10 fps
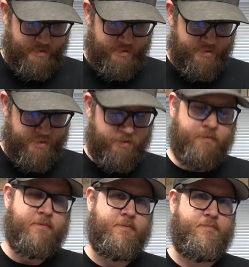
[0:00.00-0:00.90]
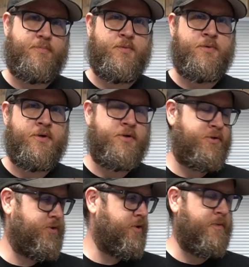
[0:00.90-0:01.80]
you know, but when you're
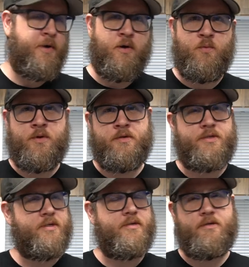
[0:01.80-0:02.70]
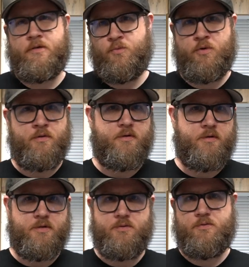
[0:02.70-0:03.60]
talking about 1 of 16, 1
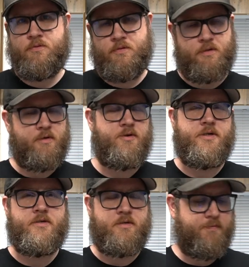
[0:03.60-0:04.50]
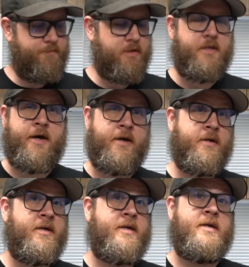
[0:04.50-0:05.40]
32s, like crazy stuff like that,
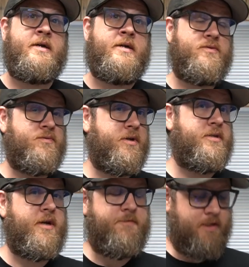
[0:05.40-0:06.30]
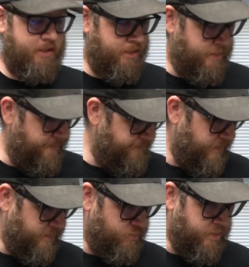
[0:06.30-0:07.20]
it's really tough to hit.
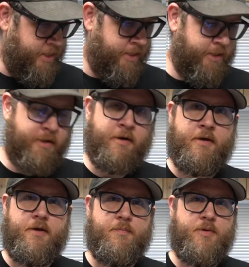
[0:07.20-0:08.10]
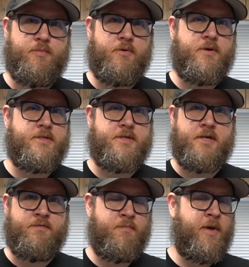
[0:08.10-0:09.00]
That's why uh, people always
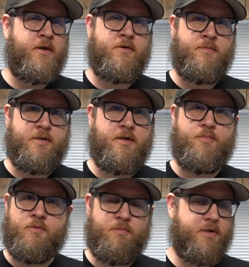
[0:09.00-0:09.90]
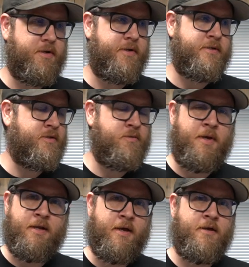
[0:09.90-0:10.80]
say if you make them, keep them because you
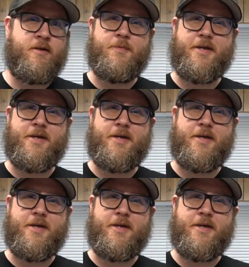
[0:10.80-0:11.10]
may not hit them